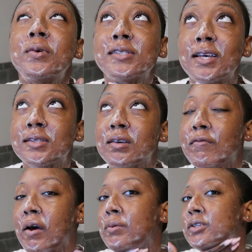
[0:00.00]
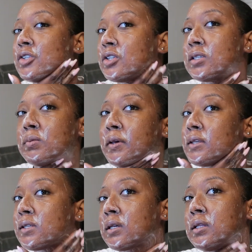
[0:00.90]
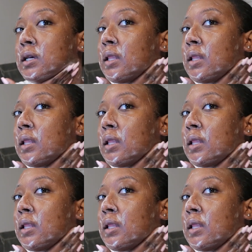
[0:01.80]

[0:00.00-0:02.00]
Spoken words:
as if I was just basically